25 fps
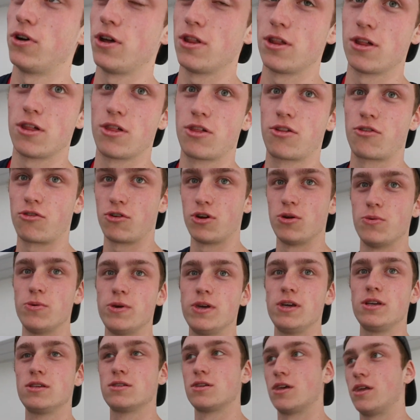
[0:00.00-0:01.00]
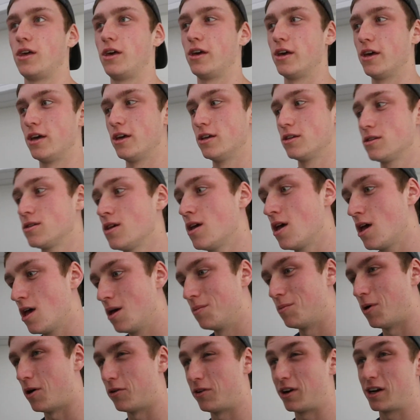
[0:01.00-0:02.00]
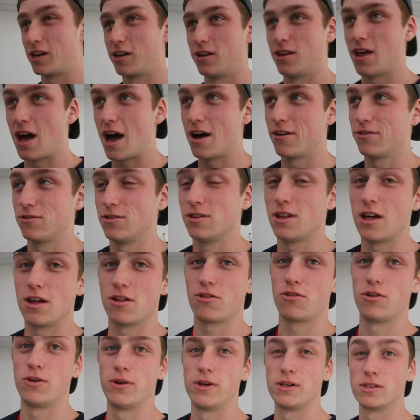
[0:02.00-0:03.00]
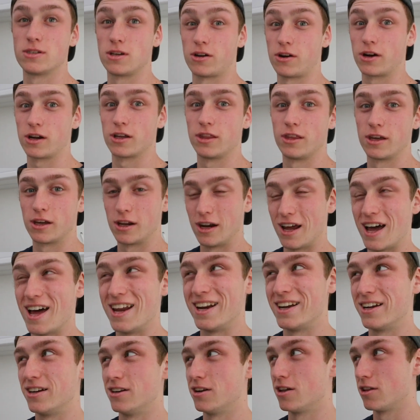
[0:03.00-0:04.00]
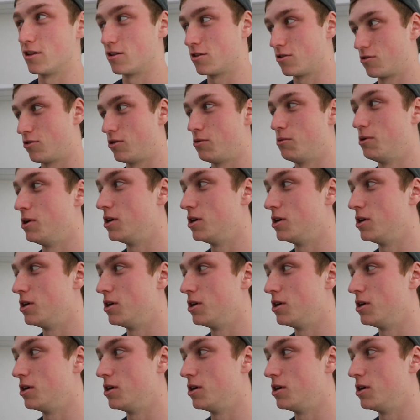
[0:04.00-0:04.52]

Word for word: another three weeks, I think it is. But I reckon after that three weeks, I reckon they're going to add another three